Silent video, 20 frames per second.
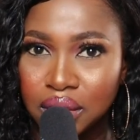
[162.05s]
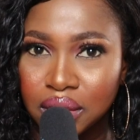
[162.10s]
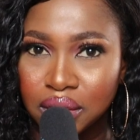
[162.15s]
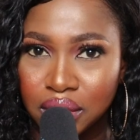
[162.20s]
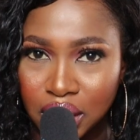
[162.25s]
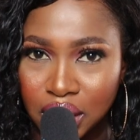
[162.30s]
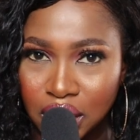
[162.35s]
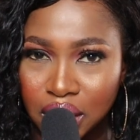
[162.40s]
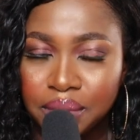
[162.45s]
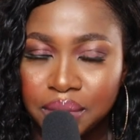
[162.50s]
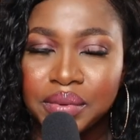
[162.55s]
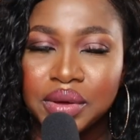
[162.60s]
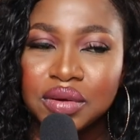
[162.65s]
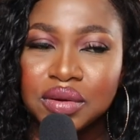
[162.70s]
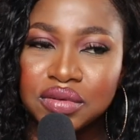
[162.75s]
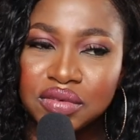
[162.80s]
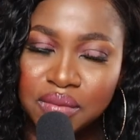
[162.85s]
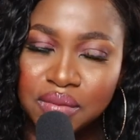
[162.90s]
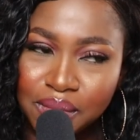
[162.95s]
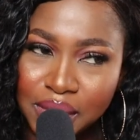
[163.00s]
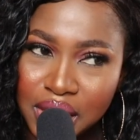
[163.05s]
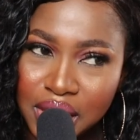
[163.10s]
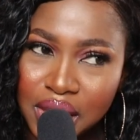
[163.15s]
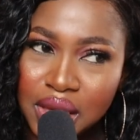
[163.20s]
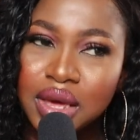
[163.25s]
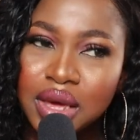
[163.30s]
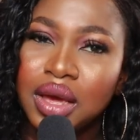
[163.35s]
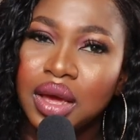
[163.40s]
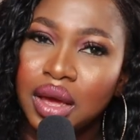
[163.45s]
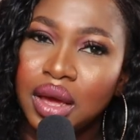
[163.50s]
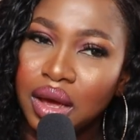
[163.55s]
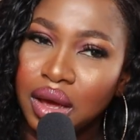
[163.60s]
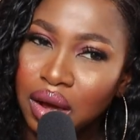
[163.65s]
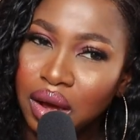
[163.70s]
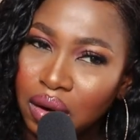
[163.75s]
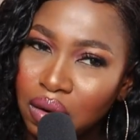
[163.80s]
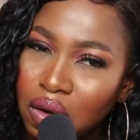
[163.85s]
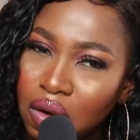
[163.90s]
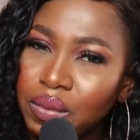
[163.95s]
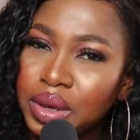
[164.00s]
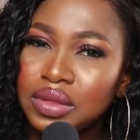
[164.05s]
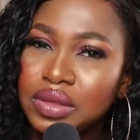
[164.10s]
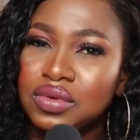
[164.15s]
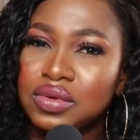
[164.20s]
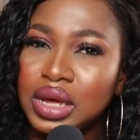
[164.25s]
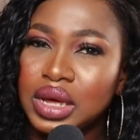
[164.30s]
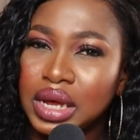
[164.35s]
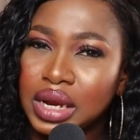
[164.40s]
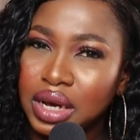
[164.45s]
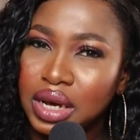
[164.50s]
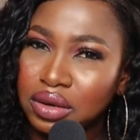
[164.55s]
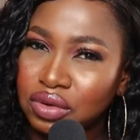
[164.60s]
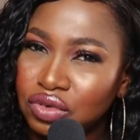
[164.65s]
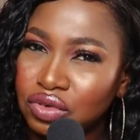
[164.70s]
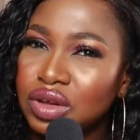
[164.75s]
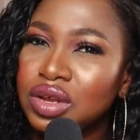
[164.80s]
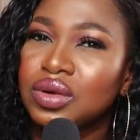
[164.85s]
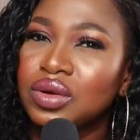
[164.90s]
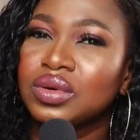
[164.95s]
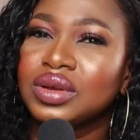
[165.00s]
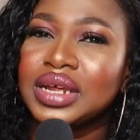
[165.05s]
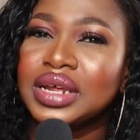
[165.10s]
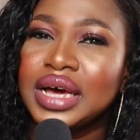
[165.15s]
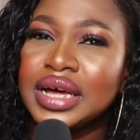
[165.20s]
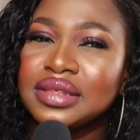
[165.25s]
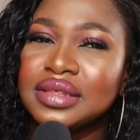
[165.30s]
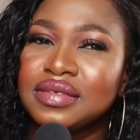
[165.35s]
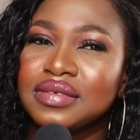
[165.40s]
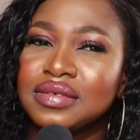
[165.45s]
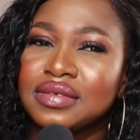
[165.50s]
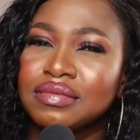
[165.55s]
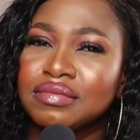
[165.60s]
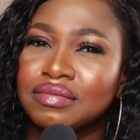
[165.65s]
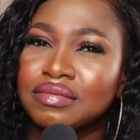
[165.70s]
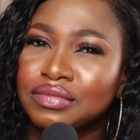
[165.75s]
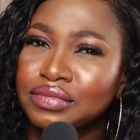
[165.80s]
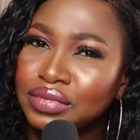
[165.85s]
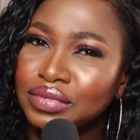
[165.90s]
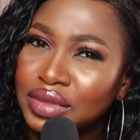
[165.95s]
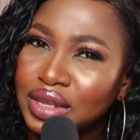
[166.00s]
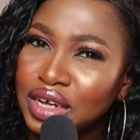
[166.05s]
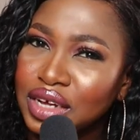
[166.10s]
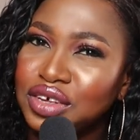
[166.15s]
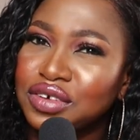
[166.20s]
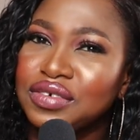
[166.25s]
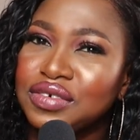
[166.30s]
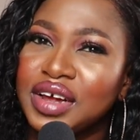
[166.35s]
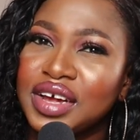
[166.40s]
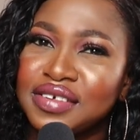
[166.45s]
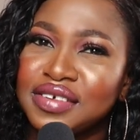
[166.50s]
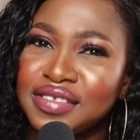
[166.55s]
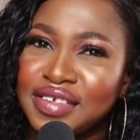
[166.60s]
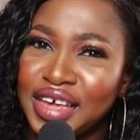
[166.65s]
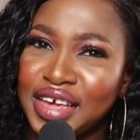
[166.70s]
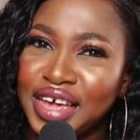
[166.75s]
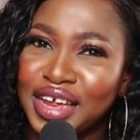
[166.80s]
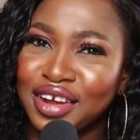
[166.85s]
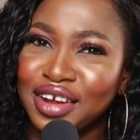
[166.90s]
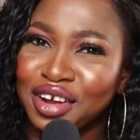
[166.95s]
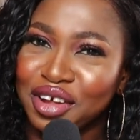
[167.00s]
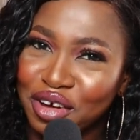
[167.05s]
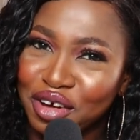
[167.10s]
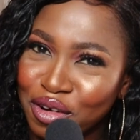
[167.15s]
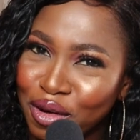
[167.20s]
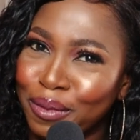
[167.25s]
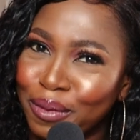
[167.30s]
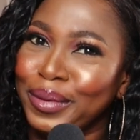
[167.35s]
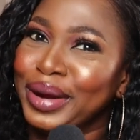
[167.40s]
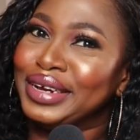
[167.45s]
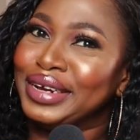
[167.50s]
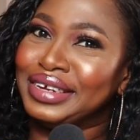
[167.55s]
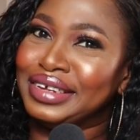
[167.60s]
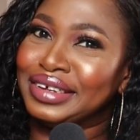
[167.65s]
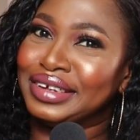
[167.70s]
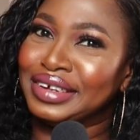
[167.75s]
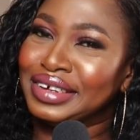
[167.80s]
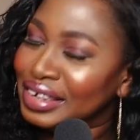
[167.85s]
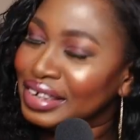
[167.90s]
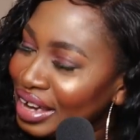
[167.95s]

Okay, because me coming to Ghana and doing all that, Nigeria is hell already.